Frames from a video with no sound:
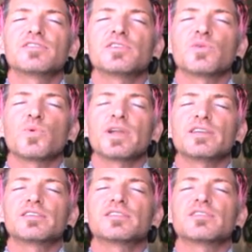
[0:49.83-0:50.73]
Feel the
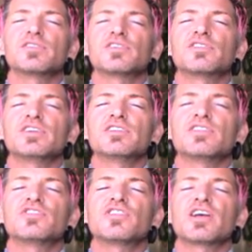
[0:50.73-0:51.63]
weight of your seat in
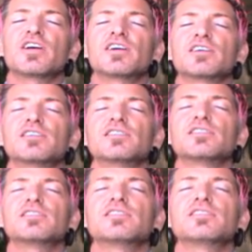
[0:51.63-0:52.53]
the chair,
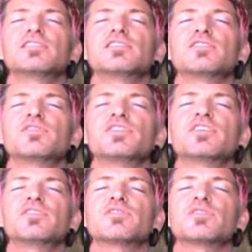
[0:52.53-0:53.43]
your
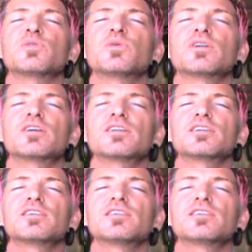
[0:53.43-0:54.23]
feet on the floor.